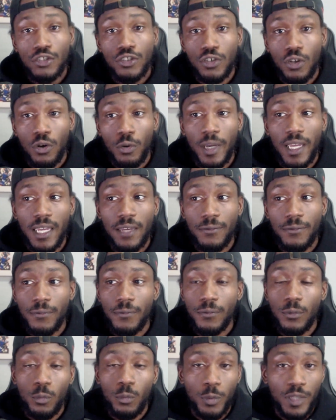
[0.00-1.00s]
So
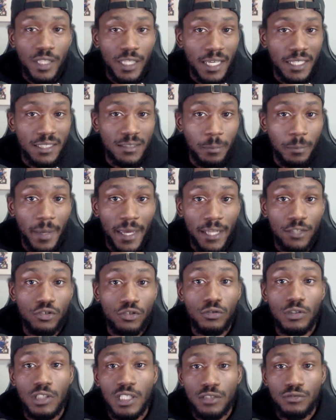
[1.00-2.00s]
if we expect
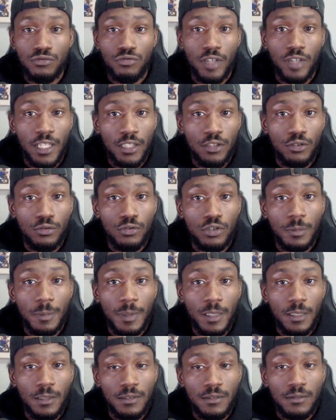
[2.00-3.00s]
Julius Randle to
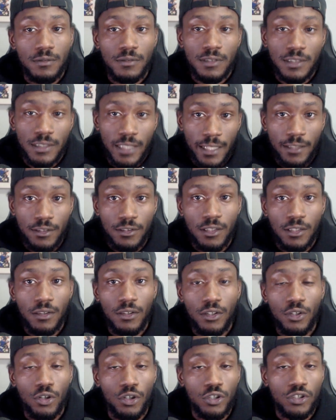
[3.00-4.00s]
be sent to
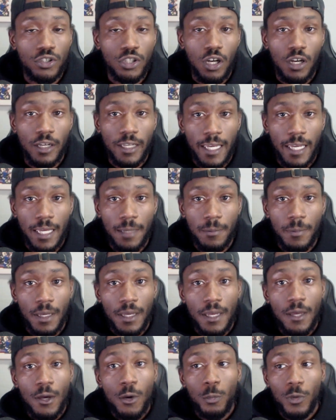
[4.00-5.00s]
the All Star game,
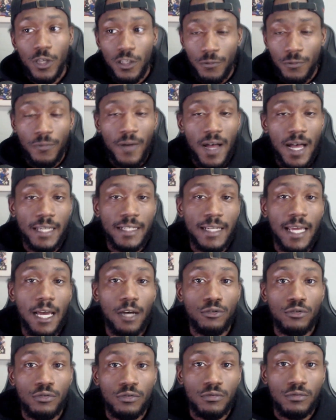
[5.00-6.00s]
we'd find
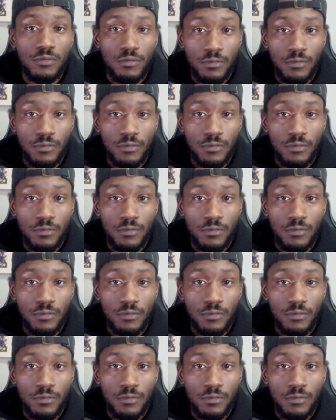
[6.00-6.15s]
out